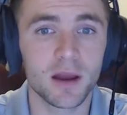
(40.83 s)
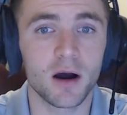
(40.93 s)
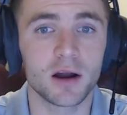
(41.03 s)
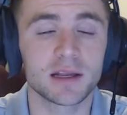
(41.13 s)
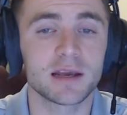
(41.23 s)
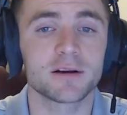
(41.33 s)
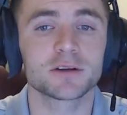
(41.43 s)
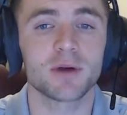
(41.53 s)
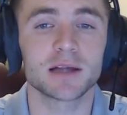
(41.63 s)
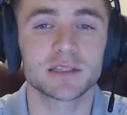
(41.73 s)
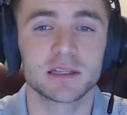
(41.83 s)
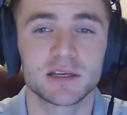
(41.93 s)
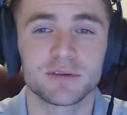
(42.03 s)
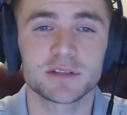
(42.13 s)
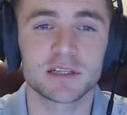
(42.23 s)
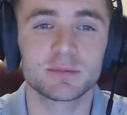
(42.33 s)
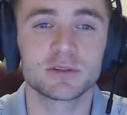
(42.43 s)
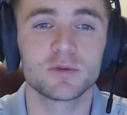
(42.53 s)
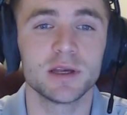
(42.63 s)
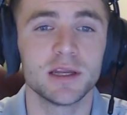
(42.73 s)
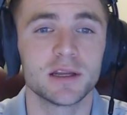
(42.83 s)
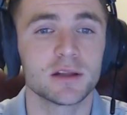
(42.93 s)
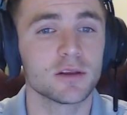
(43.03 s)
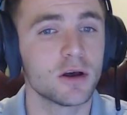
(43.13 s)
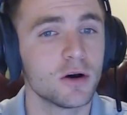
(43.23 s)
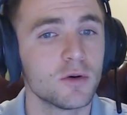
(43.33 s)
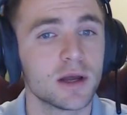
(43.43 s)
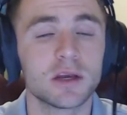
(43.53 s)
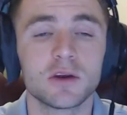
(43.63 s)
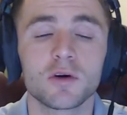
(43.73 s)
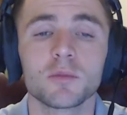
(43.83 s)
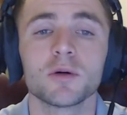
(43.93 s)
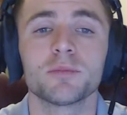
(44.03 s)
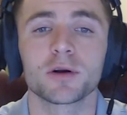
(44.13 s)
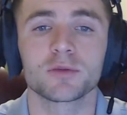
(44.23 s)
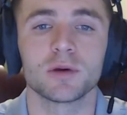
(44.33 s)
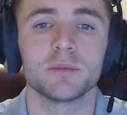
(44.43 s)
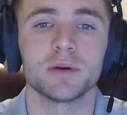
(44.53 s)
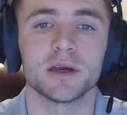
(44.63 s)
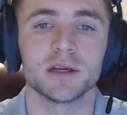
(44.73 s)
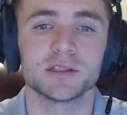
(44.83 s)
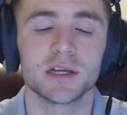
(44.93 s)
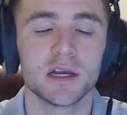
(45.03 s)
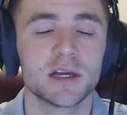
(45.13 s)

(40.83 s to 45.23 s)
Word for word: on characterizing the differences between low and normal birth weight pigs.